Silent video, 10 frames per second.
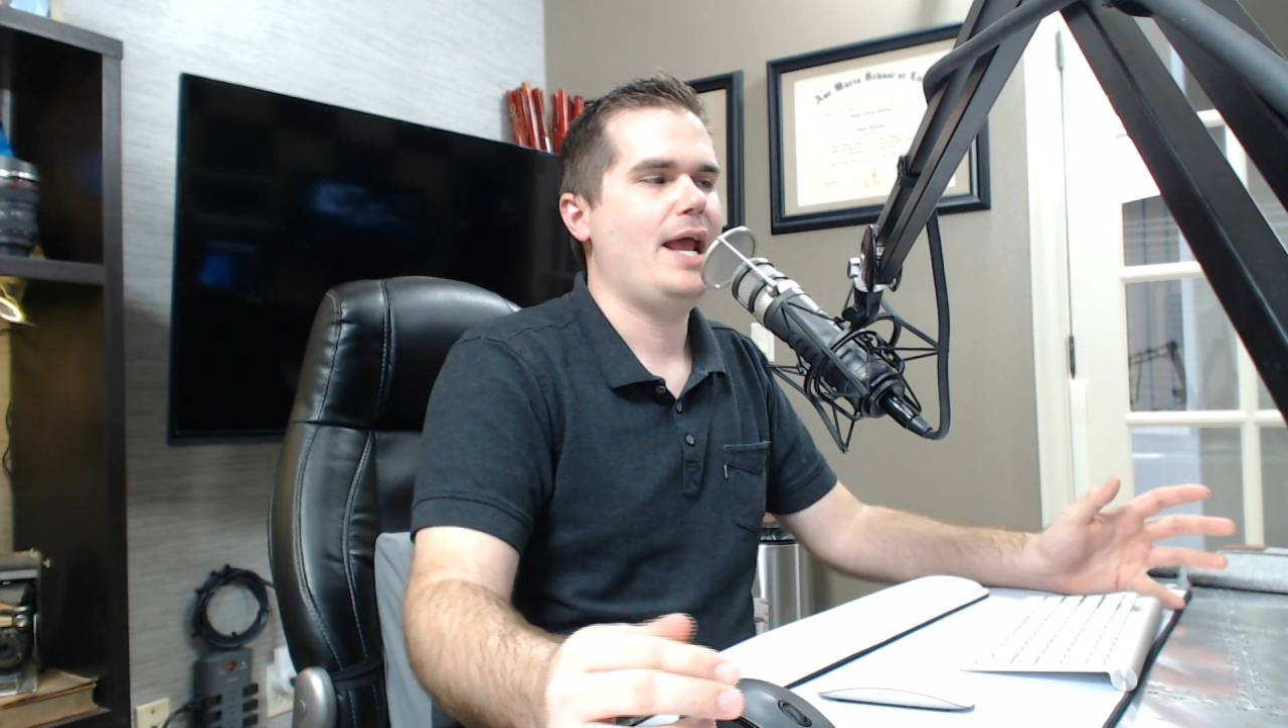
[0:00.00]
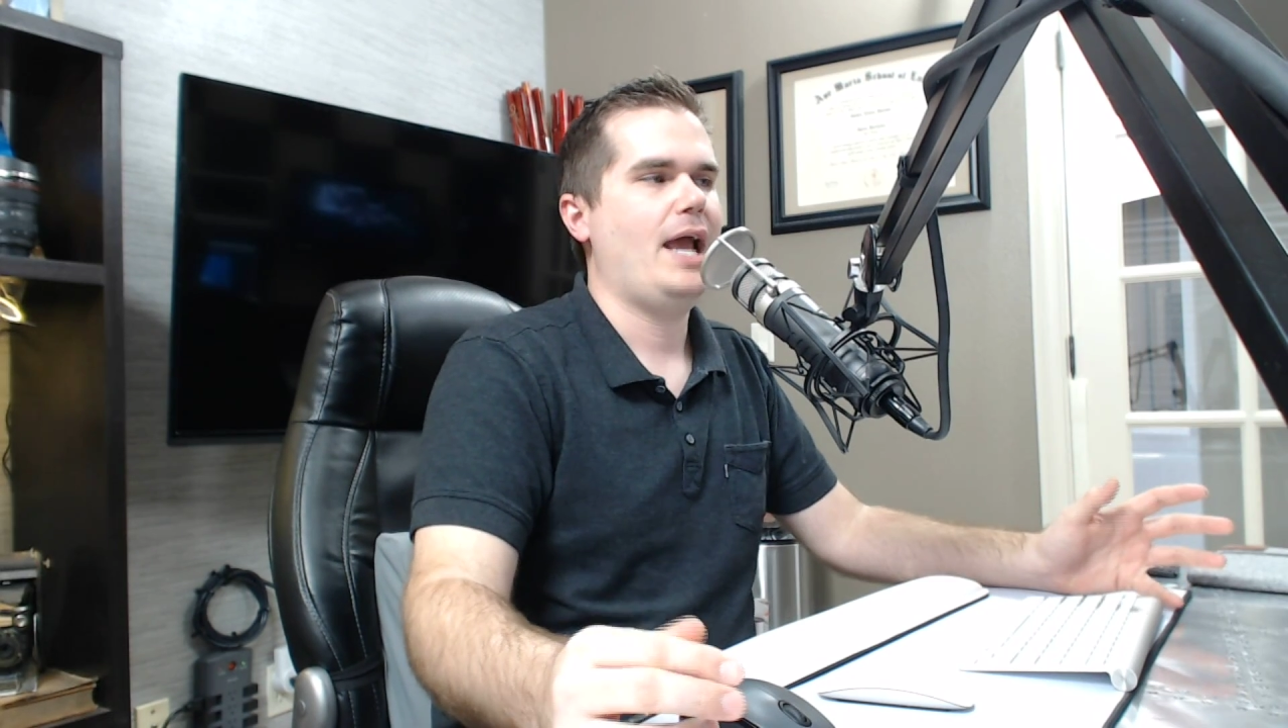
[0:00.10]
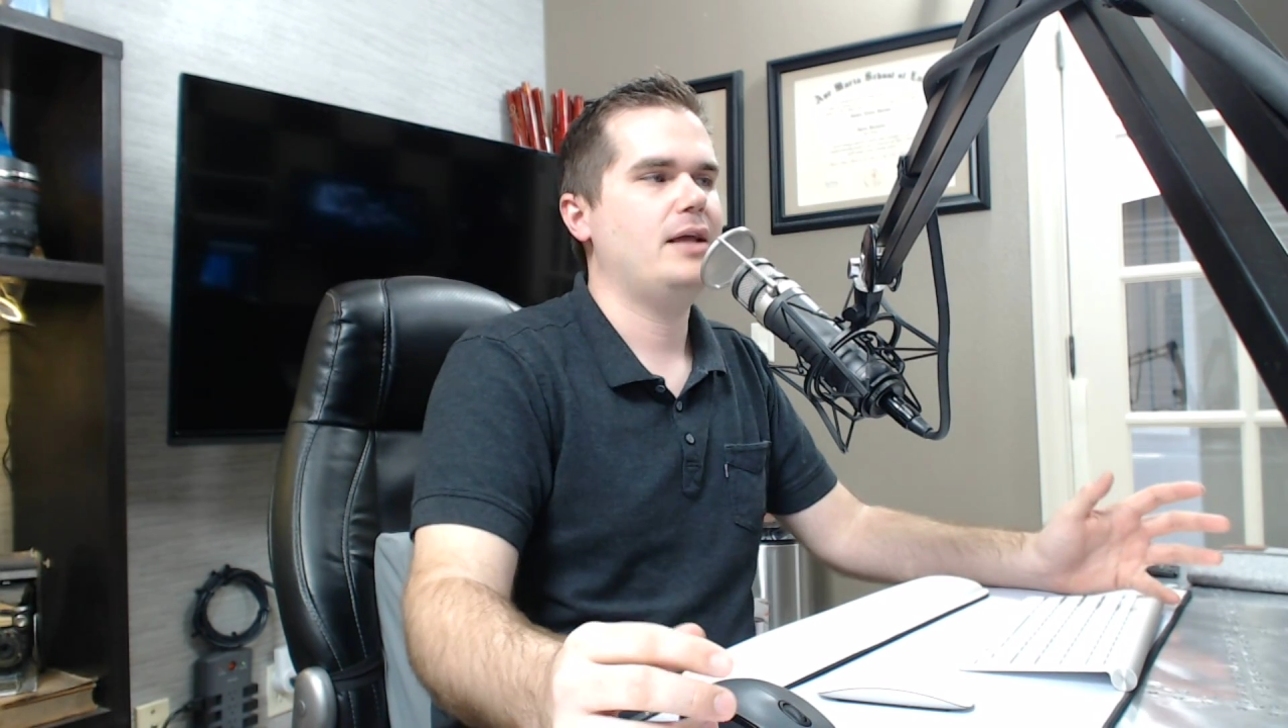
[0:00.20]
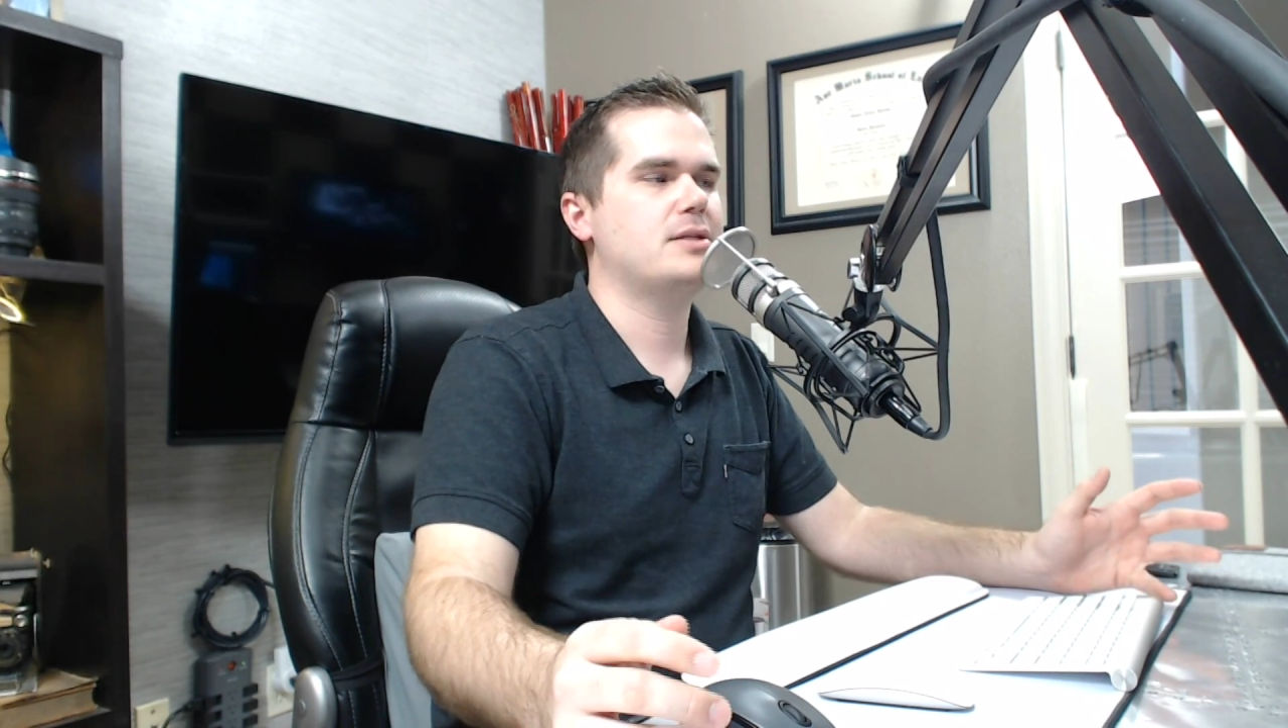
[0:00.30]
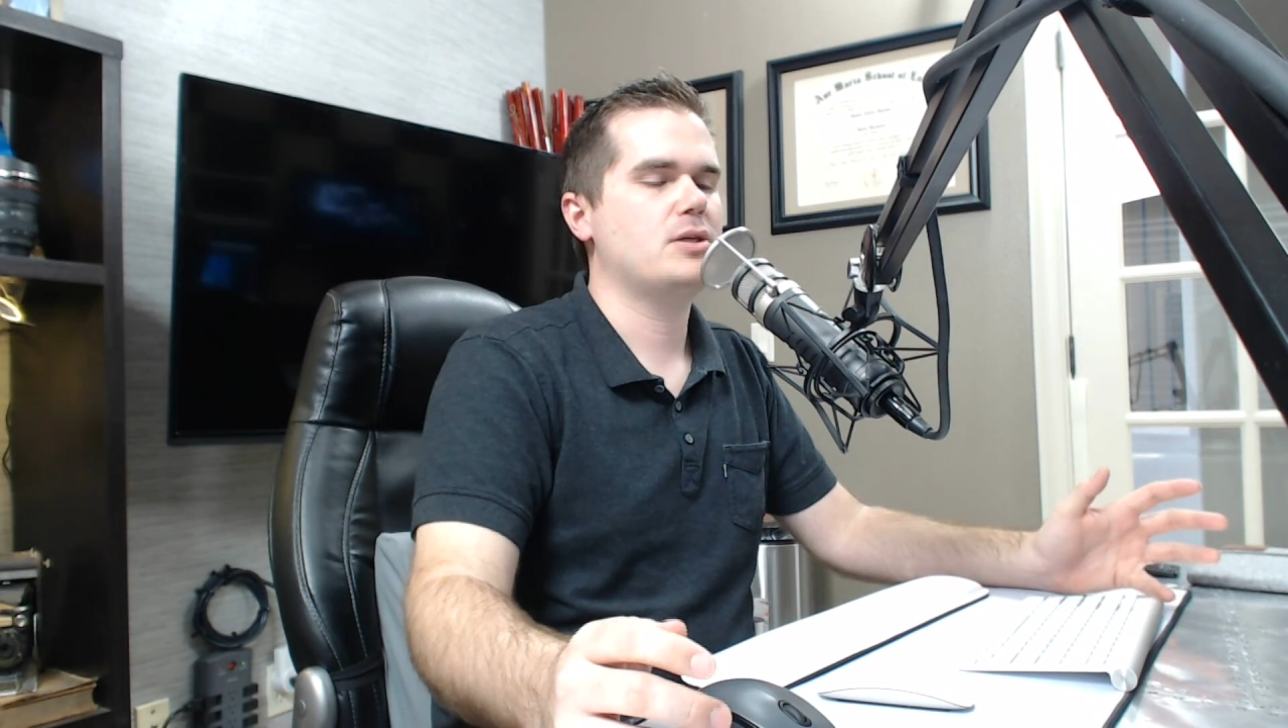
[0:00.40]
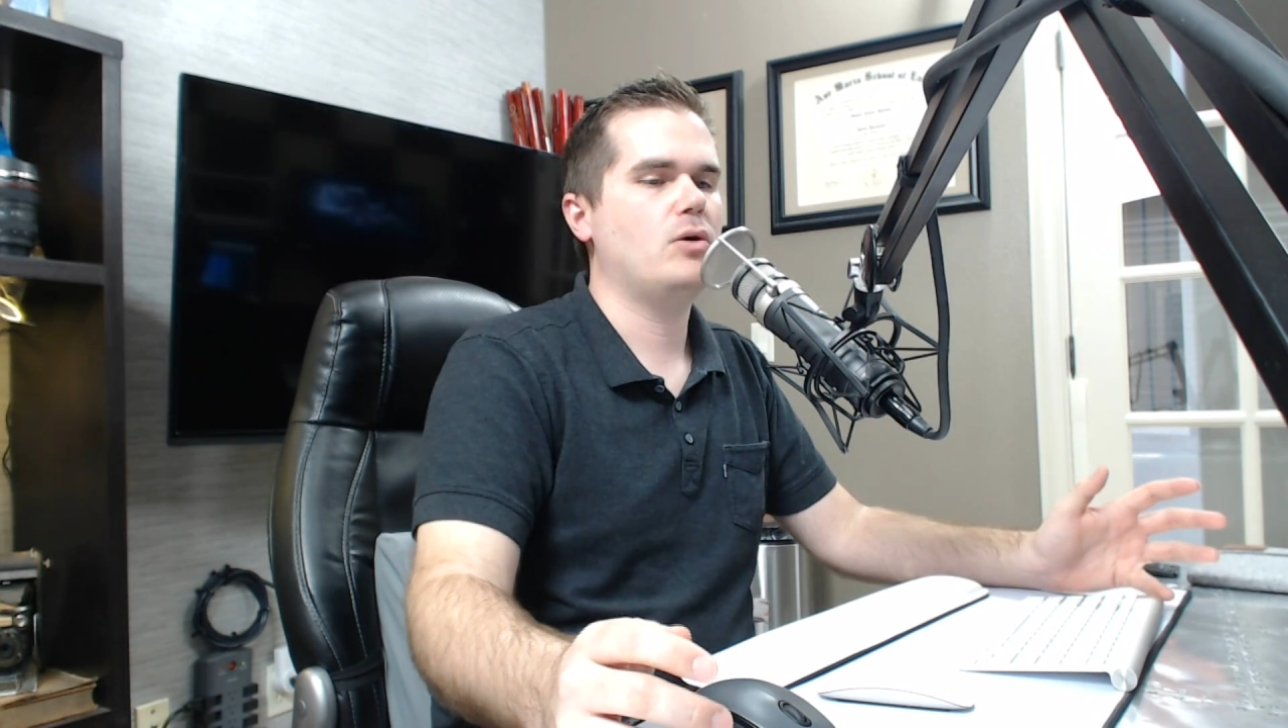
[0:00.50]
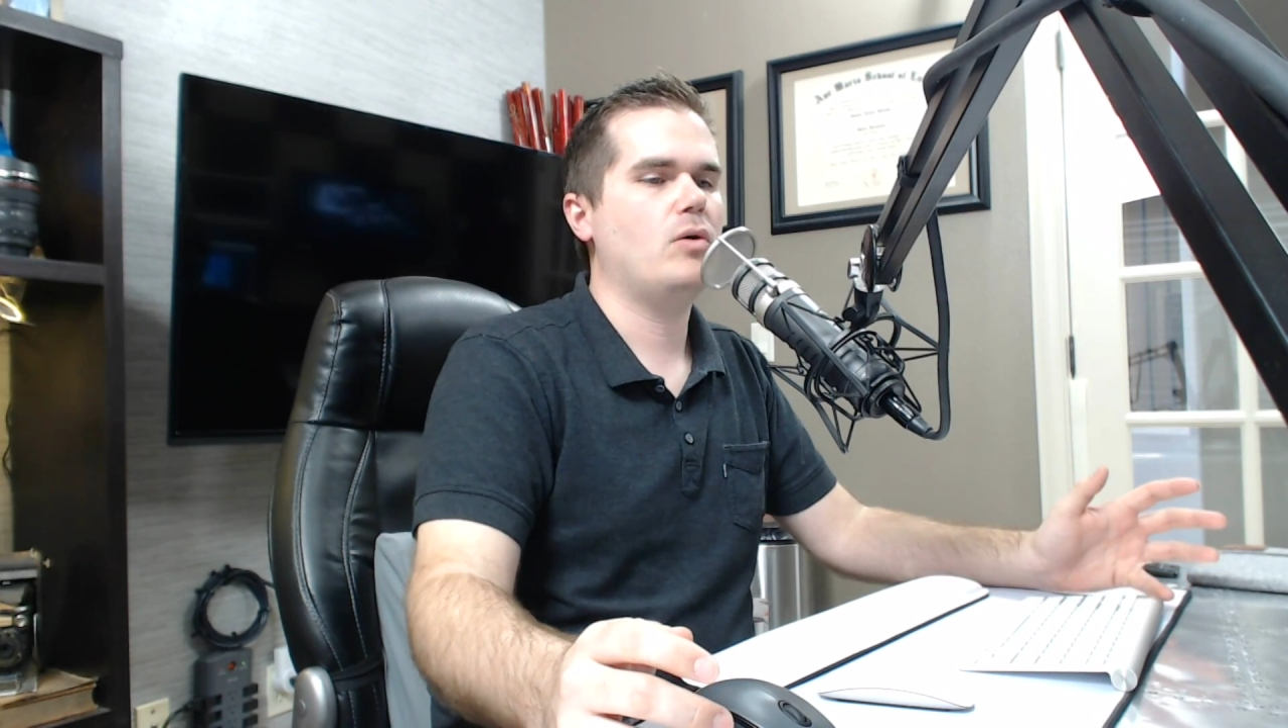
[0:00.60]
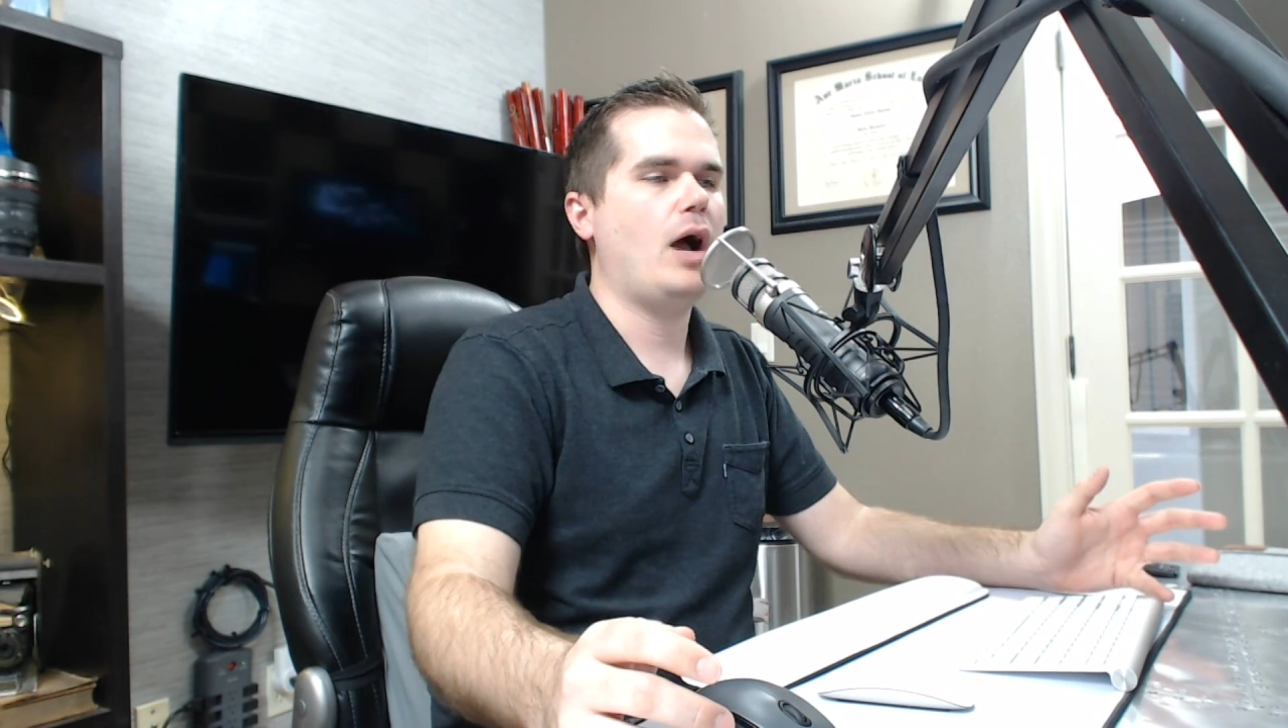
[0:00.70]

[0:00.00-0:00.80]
And so